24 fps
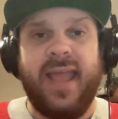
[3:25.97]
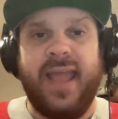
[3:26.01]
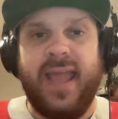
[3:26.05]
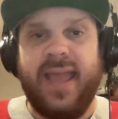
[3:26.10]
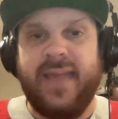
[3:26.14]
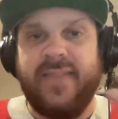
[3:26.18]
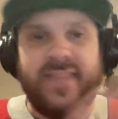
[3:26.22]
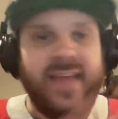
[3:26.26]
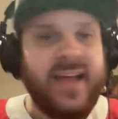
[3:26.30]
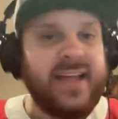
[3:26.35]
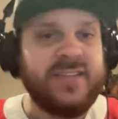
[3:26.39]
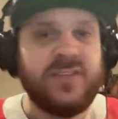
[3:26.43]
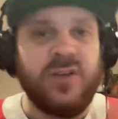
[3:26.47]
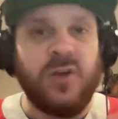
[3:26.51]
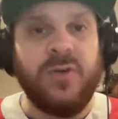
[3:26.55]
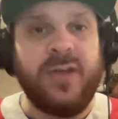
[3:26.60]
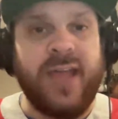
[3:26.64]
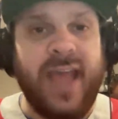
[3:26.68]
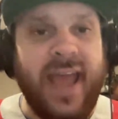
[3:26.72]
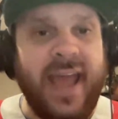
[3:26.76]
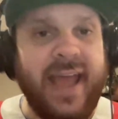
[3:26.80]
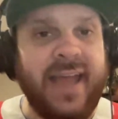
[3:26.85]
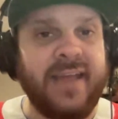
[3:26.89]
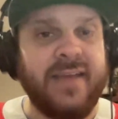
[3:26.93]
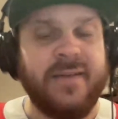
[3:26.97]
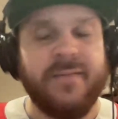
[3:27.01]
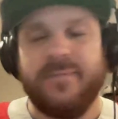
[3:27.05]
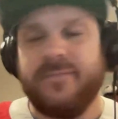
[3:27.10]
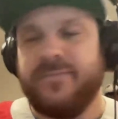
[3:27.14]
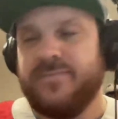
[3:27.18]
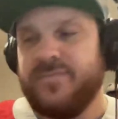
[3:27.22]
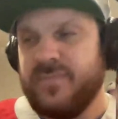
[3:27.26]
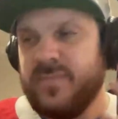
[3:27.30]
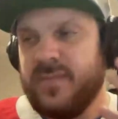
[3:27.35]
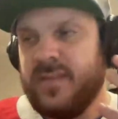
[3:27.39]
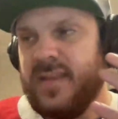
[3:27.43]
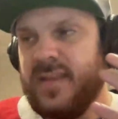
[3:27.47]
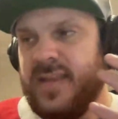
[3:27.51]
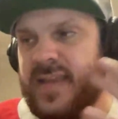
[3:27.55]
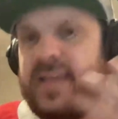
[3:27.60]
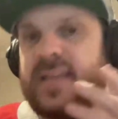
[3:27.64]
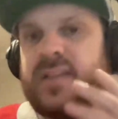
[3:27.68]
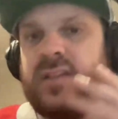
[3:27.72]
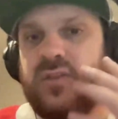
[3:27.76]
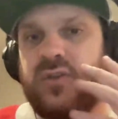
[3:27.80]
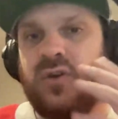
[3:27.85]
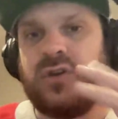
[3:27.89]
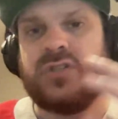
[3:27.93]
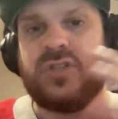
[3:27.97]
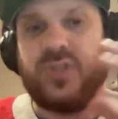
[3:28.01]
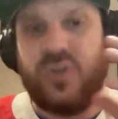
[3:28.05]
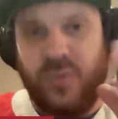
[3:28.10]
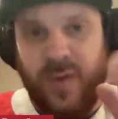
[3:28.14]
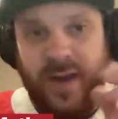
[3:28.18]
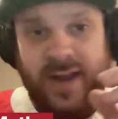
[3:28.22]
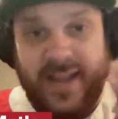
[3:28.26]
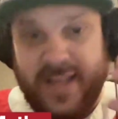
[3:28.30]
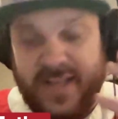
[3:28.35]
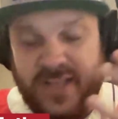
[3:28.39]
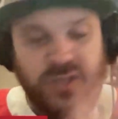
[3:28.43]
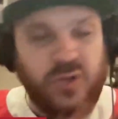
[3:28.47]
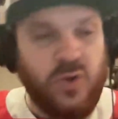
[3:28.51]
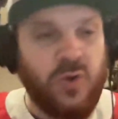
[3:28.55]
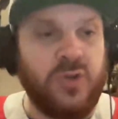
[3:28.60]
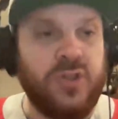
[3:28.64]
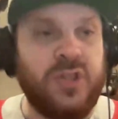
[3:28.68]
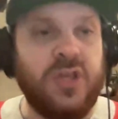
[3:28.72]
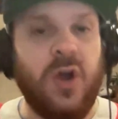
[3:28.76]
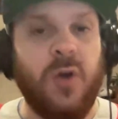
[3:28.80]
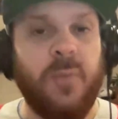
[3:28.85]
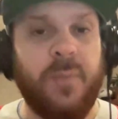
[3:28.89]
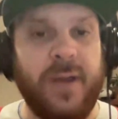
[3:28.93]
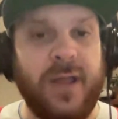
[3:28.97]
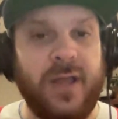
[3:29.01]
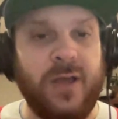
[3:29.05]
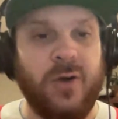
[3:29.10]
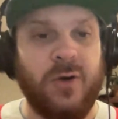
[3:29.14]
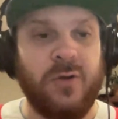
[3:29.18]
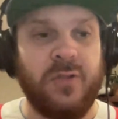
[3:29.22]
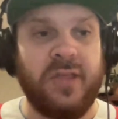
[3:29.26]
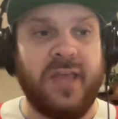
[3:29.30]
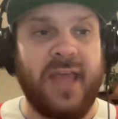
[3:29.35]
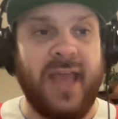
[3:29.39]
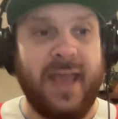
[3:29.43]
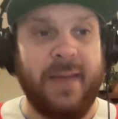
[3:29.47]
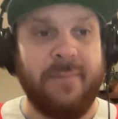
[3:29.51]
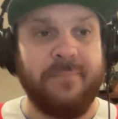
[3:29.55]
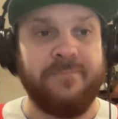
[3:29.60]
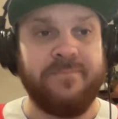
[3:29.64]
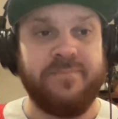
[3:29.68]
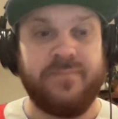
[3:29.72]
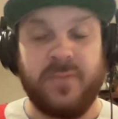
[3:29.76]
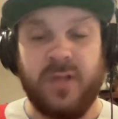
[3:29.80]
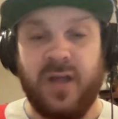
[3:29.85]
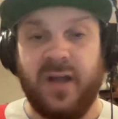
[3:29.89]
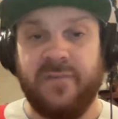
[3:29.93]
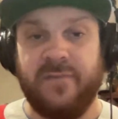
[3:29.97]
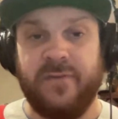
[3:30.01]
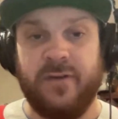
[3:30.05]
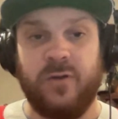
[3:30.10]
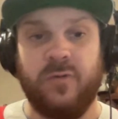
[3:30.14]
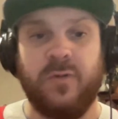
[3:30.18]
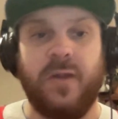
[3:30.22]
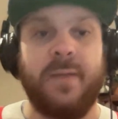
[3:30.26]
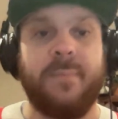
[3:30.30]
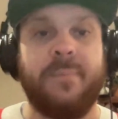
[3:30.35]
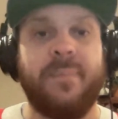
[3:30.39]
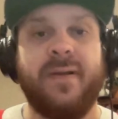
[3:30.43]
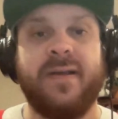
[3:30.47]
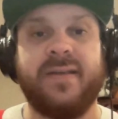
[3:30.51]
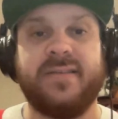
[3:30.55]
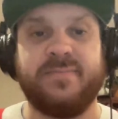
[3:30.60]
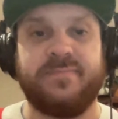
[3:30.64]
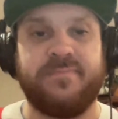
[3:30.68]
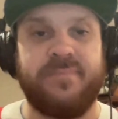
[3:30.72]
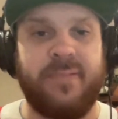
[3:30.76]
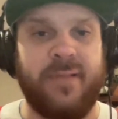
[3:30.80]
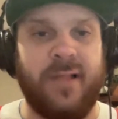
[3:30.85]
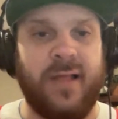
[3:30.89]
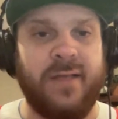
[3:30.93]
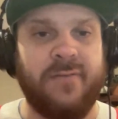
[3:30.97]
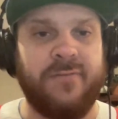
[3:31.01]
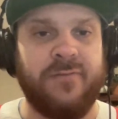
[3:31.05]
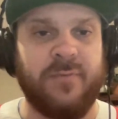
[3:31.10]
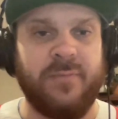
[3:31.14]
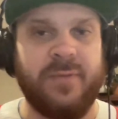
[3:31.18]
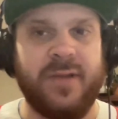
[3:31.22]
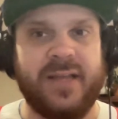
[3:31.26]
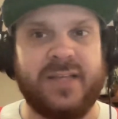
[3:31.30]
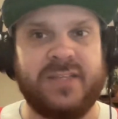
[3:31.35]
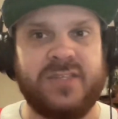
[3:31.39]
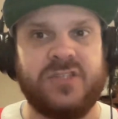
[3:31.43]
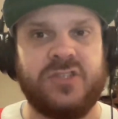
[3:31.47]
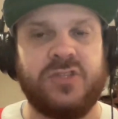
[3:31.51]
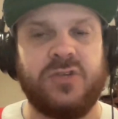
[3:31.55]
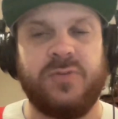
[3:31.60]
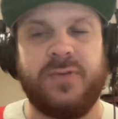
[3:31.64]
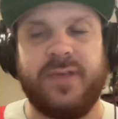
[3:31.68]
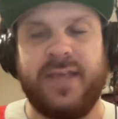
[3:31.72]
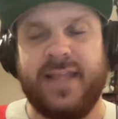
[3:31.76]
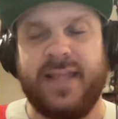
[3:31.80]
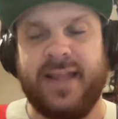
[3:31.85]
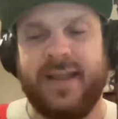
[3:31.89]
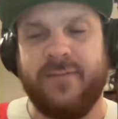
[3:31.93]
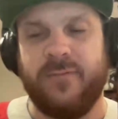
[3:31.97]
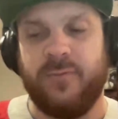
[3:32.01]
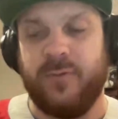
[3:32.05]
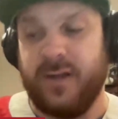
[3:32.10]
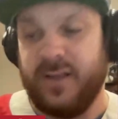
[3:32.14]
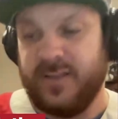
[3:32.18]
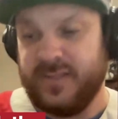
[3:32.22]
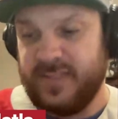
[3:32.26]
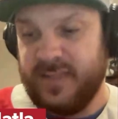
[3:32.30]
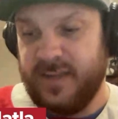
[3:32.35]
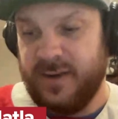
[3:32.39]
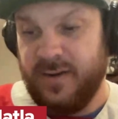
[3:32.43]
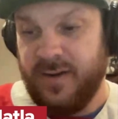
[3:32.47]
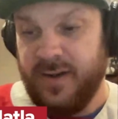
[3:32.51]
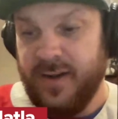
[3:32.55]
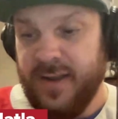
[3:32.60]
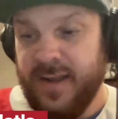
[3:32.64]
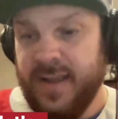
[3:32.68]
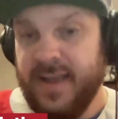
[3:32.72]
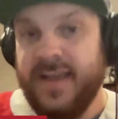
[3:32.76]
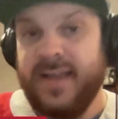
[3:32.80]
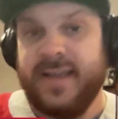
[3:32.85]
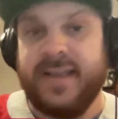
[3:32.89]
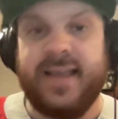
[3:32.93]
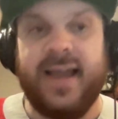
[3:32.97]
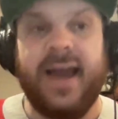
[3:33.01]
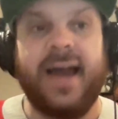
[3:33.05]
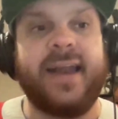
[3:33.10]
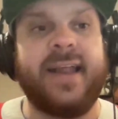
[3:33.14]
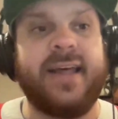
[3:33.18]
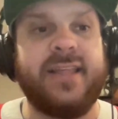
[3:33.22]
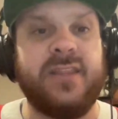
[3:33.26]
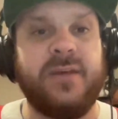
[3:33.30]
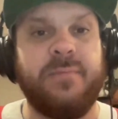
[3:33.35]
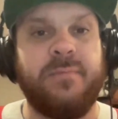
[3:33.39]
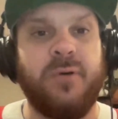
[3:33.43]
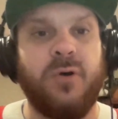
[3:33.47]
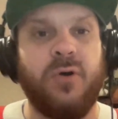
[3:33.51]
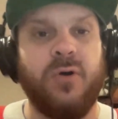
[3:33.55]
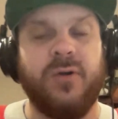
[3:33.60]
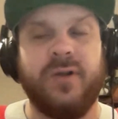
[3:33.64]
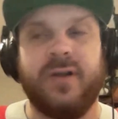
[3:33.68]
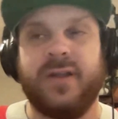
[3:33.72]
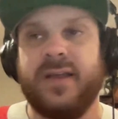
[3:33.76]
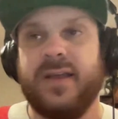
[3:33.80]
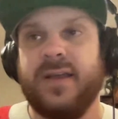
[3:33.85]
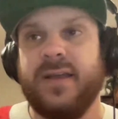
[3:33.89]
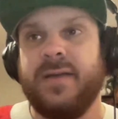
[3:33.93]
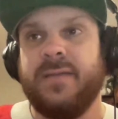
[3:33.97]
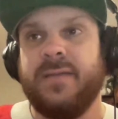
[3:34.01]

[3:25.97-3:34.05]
And that's okay. He looked great. He scored the opening goal of the game off a great play from Nick Suzuki and everyone else there. Got on the board.